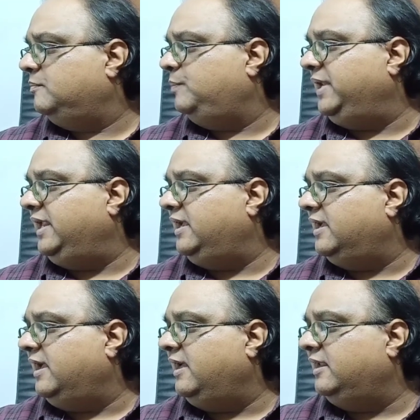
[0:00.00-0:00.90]

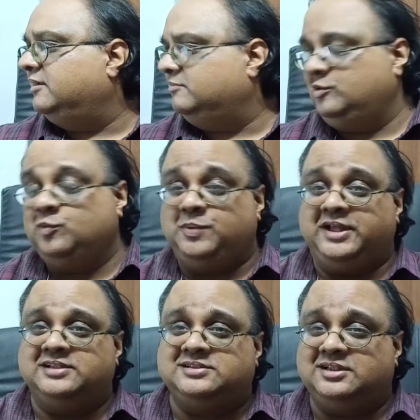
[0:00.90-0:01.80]
Billy, and who
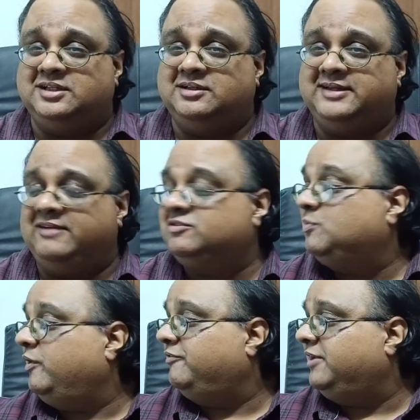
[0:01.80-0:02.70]
plays Nev's
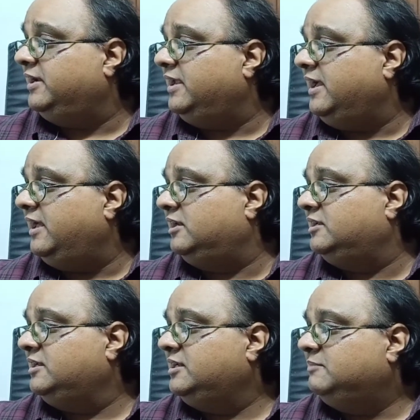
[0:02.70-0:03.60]
boyfriend, and
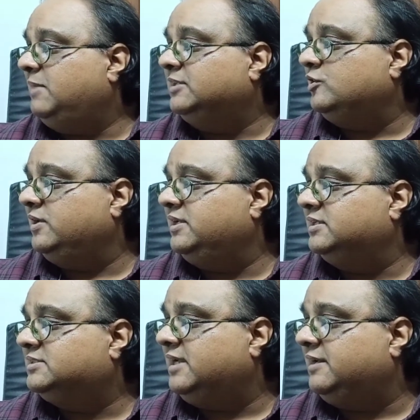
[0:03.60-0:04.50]
Matthew
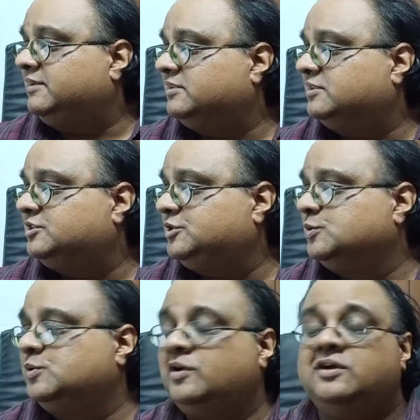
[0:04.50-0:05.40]
Lillard's character
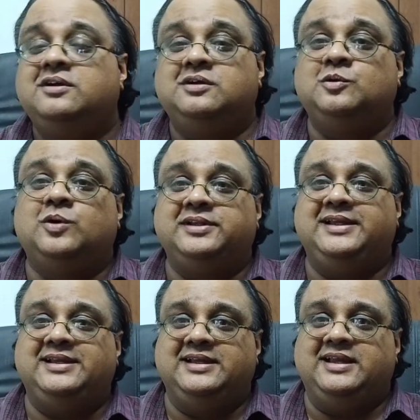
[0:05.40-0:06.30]
Stu, who
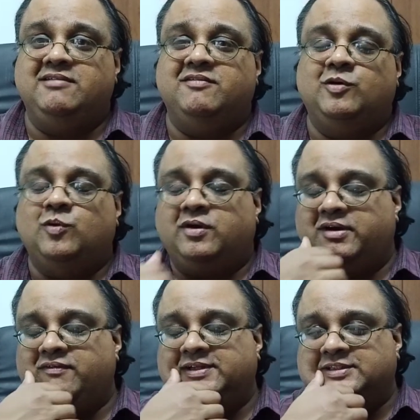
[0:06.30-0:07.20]
are
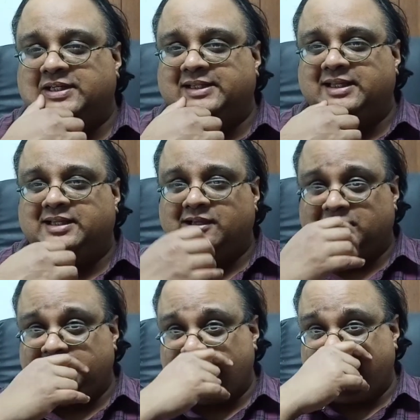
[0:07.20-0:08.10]
eventually the
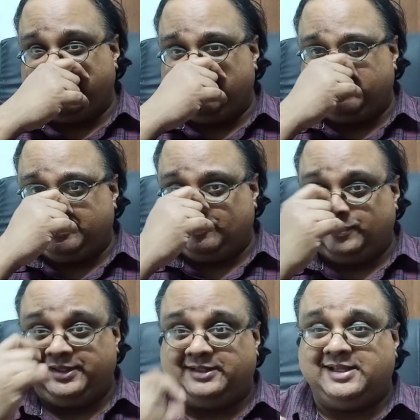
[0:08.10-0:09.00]
kill. You find out
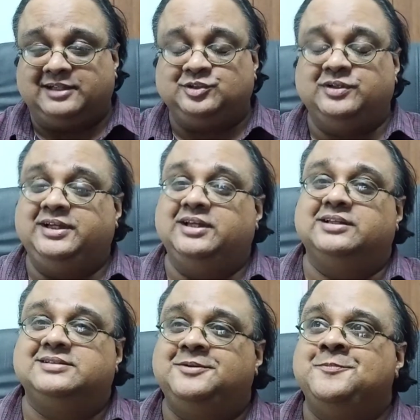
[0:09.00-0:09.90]
that they are the actual killers.